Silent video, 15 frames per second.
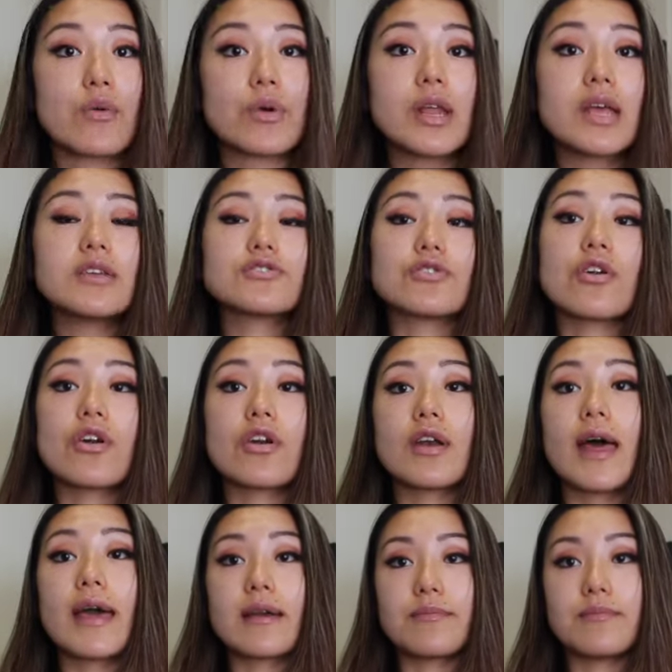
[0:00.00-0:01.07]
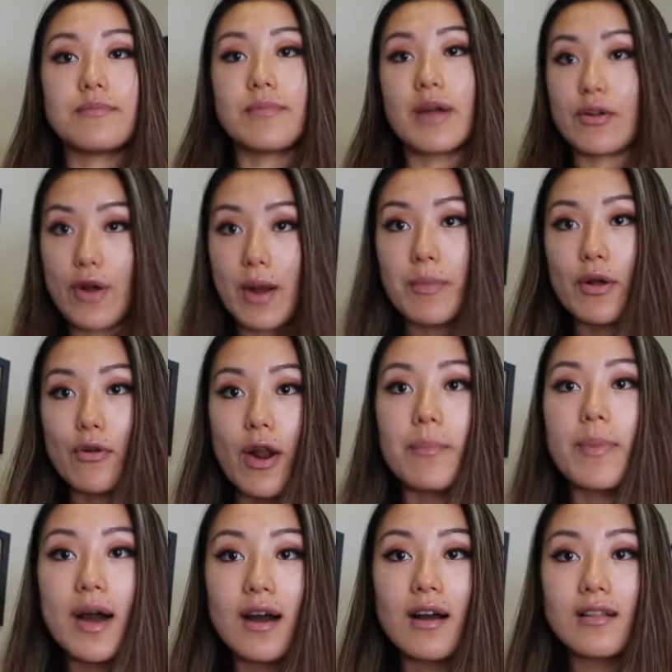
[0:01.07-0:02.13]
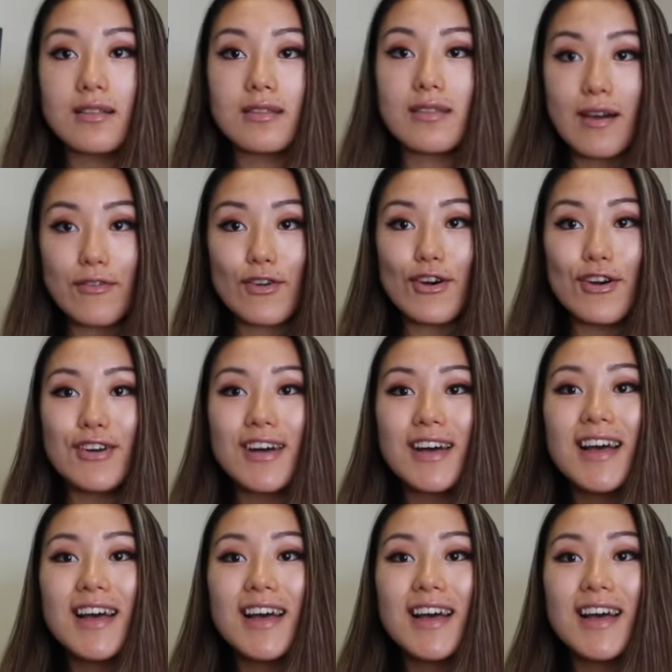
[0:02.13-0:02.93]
equities are like my grandma, grandpa level.